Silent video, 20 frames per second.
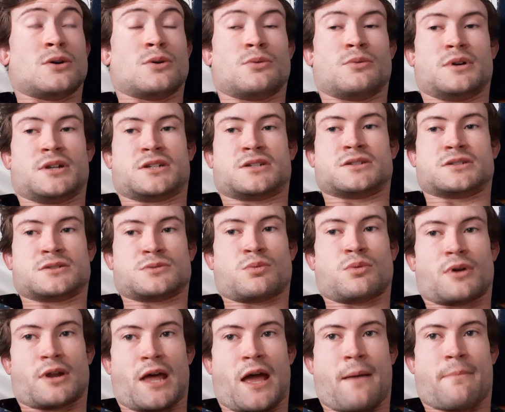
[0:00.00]
which is
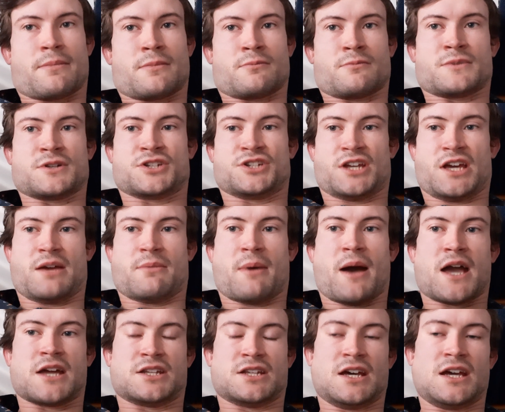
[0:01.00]
what happened with Team
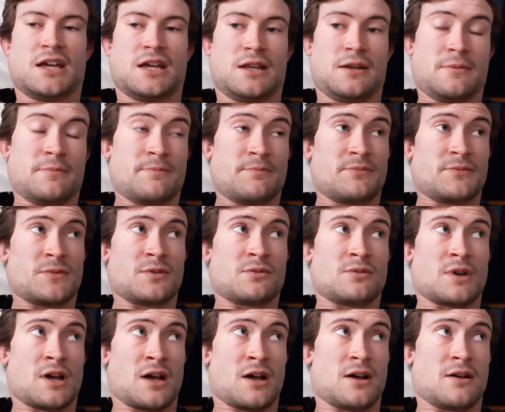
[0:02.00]
18
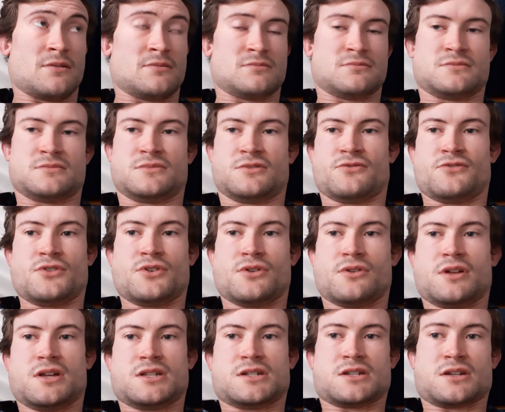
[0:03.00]
a few
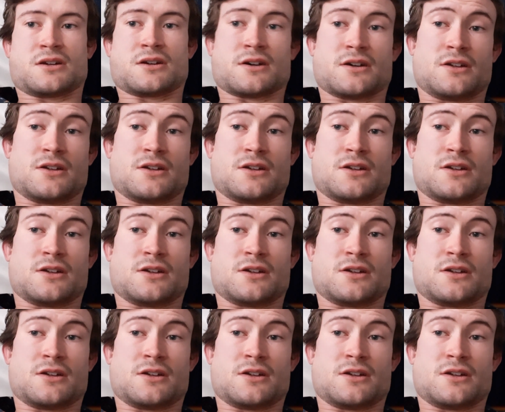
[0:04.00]
years ago.